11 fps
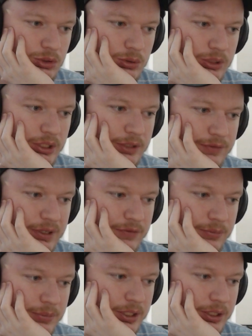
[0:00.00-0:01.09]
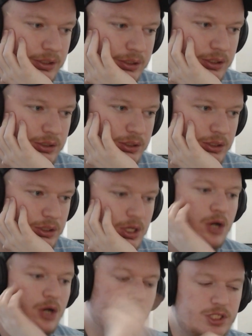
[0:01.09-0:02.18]
go E5 immediately,
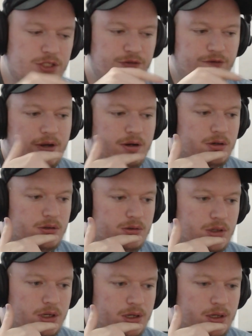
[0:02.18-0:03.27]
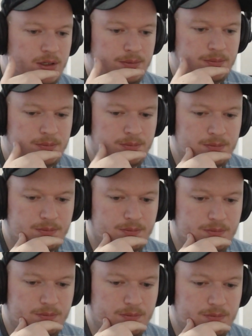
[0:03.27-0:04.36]
which is fair. The
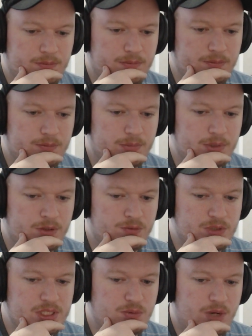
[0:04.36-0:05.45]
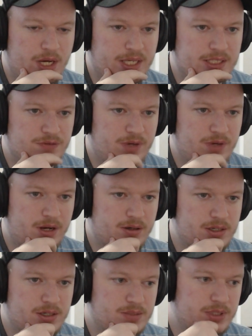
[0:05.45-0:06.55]
reason why it's fair
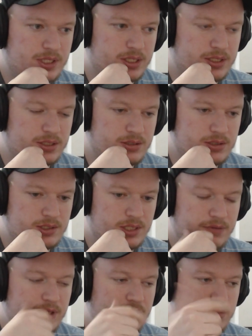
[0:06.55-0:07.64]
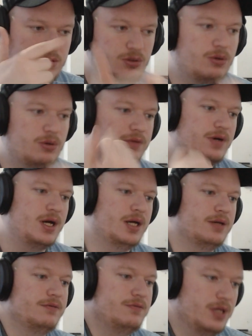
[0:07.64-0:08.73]
is because if they do go
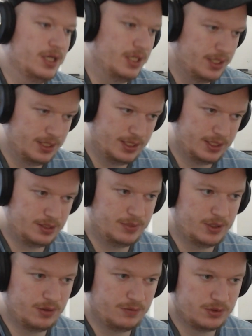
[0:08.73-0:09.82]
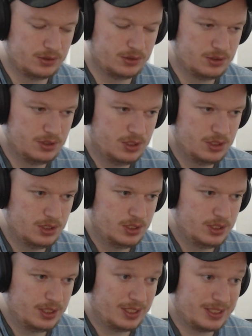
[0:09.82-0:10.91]
E5, it could be
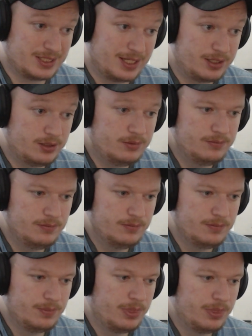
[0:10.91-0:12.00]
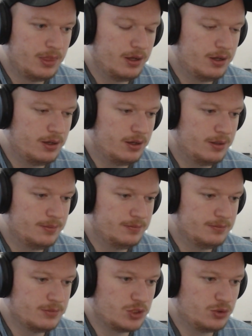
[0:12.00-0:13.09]
overextended.
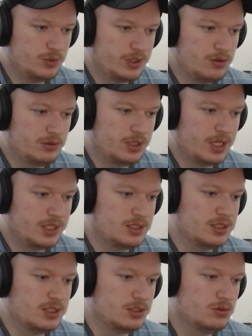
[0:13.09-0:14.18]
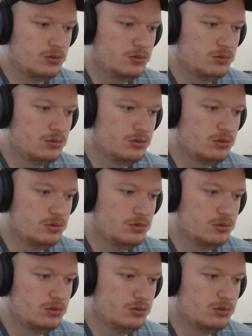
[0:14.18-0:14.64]
So do I go knight D2,